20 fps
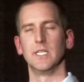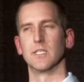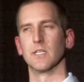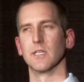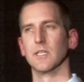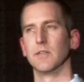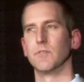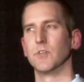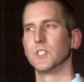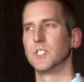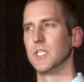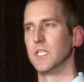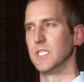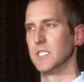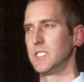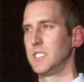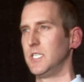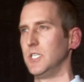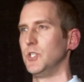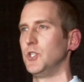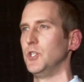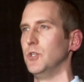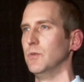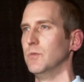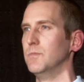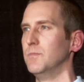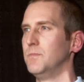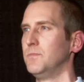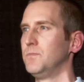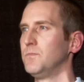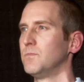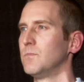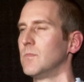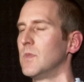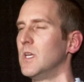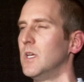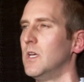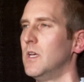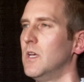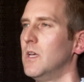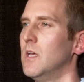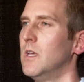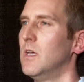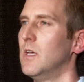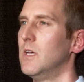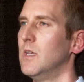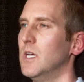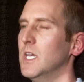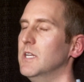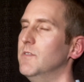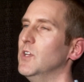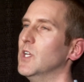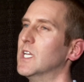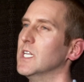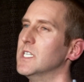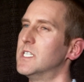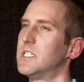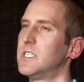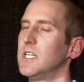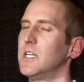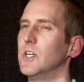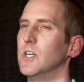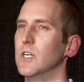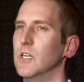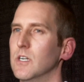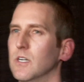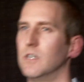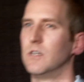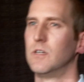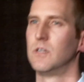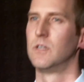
delivered to this tissue. And if you consider